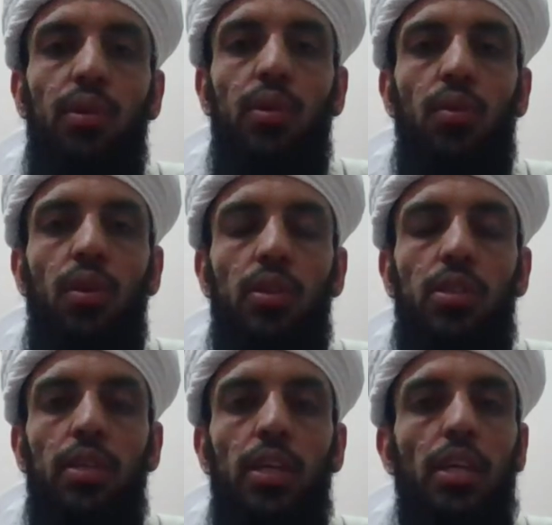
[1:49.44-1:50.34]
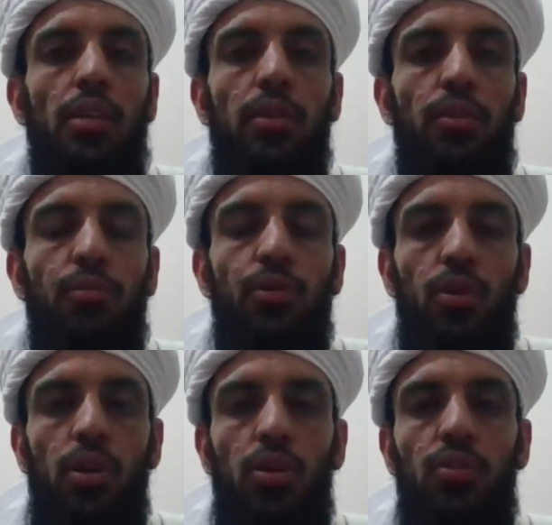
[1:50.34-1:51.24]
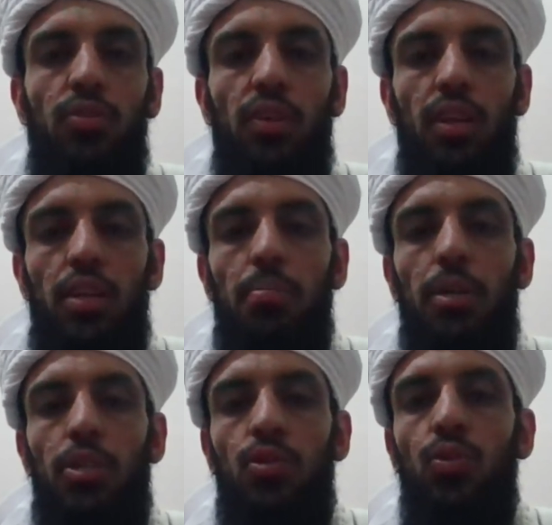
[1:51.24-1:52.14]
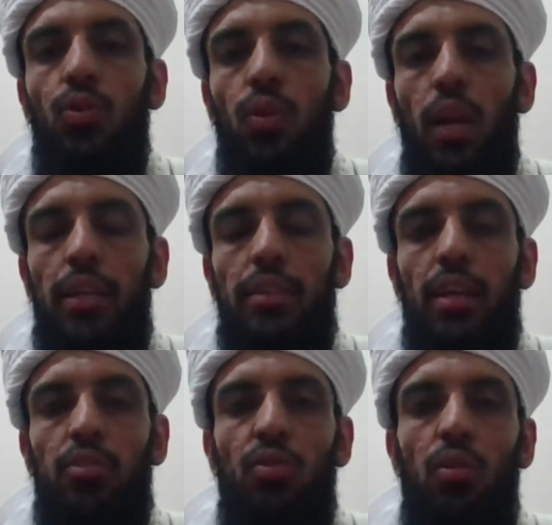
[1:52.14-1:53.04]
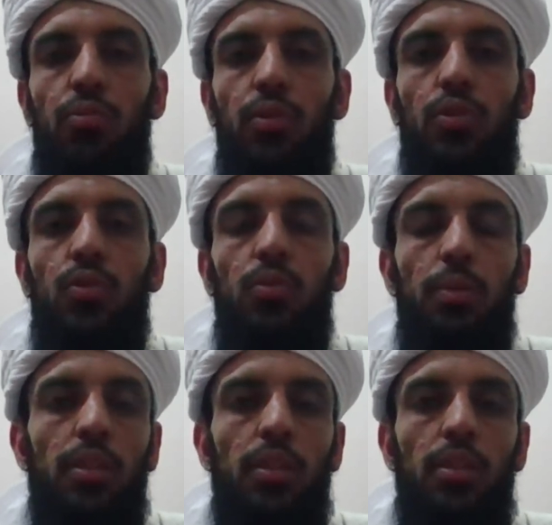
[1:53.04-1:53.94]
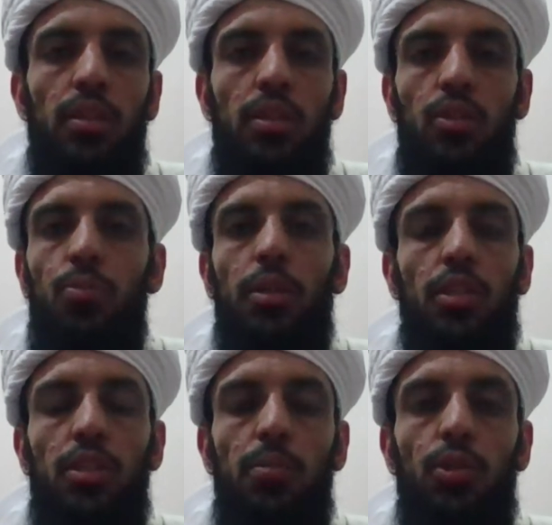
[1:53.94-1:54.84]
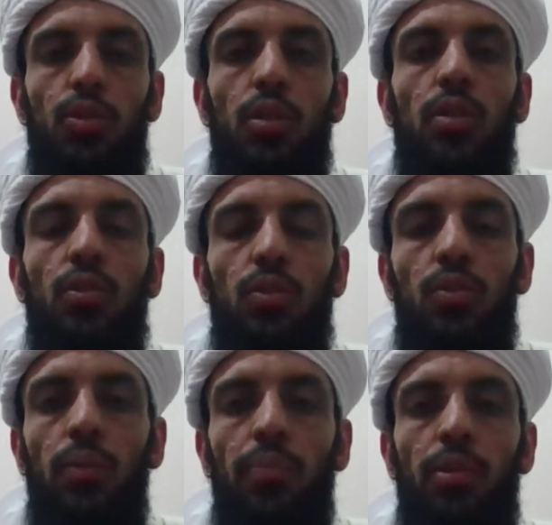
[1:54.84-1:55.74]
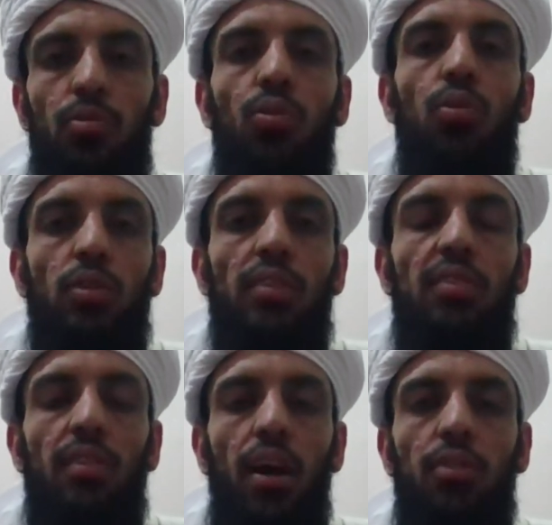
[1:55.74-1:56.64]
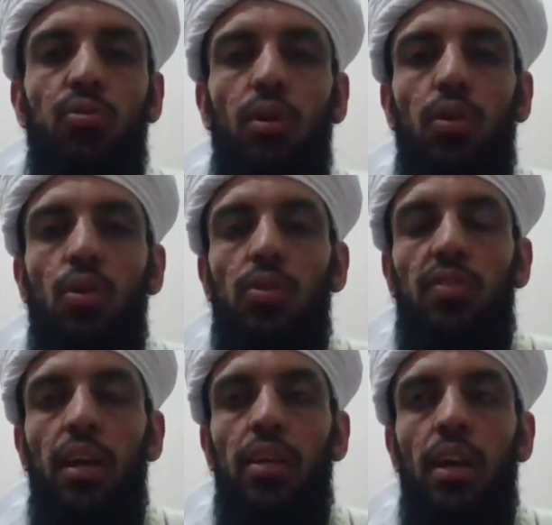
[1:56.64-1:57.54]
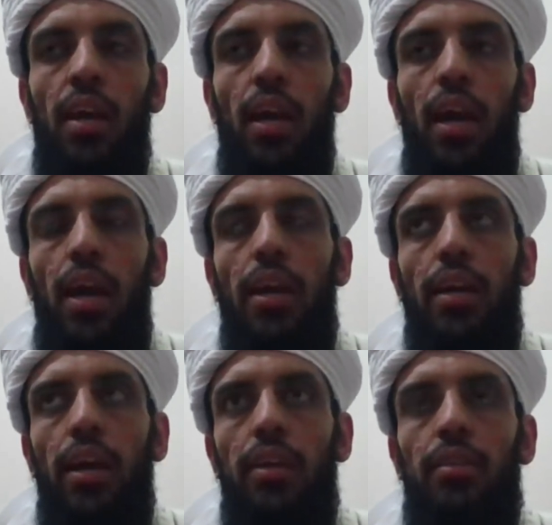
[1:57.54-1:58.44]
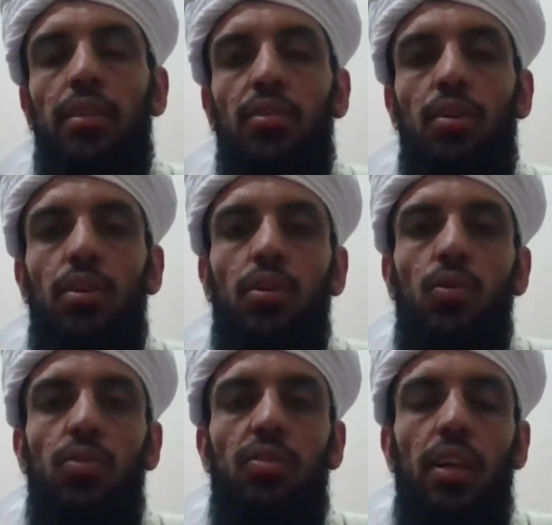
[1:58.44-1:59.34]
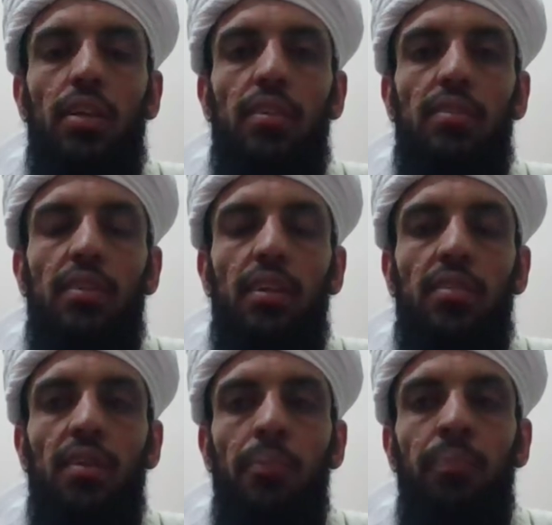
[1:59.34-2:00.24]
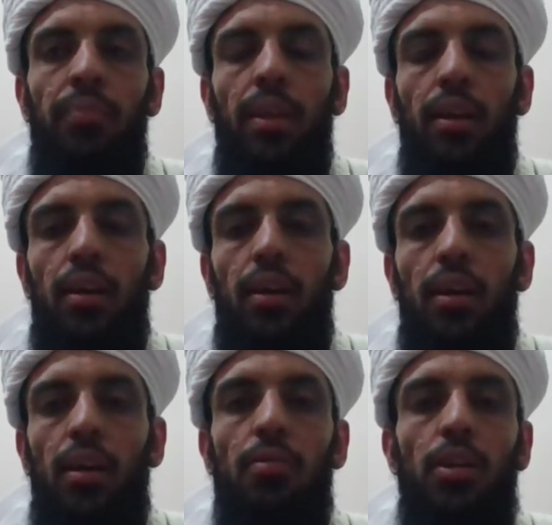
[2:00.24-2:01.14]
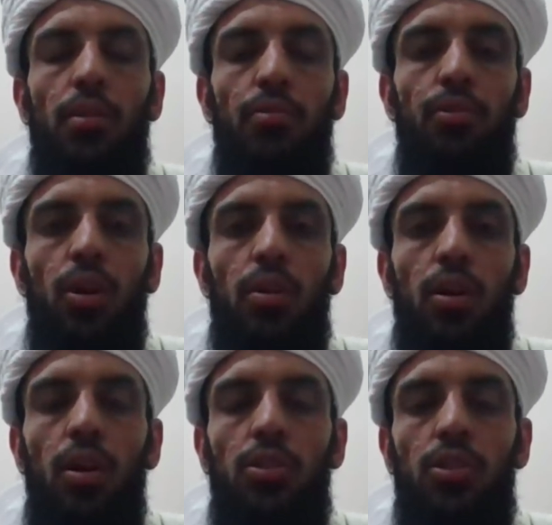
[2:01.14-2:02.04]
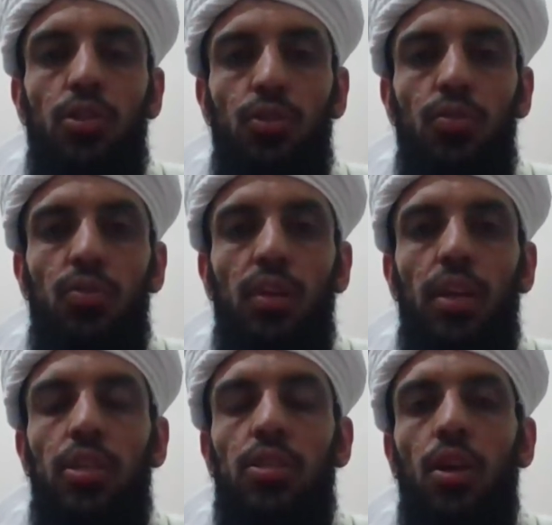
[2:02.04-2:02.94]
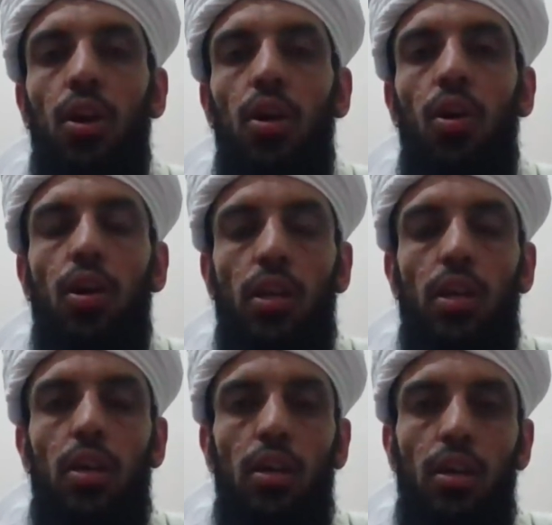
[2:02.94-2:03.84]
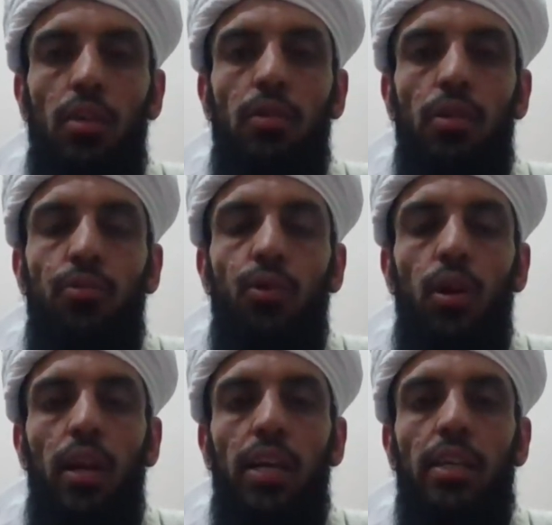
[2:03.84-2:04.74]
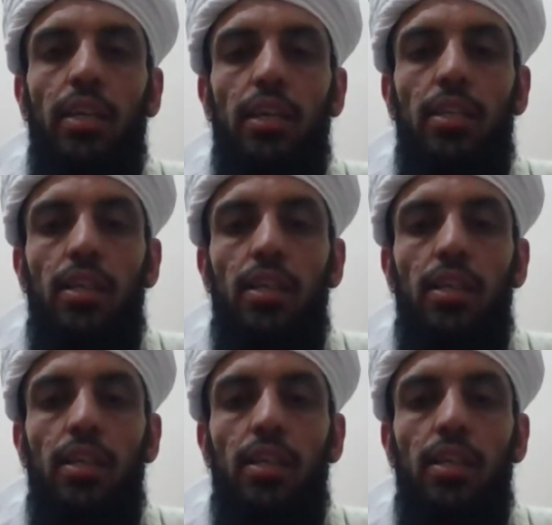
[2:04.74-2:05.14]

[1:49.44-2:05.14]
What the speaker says: or not, even if you are not using it, but do you like that software to be contributing into? So this is also a good sign. And another good sign is this: even if you are not using it, or even if you are liking it,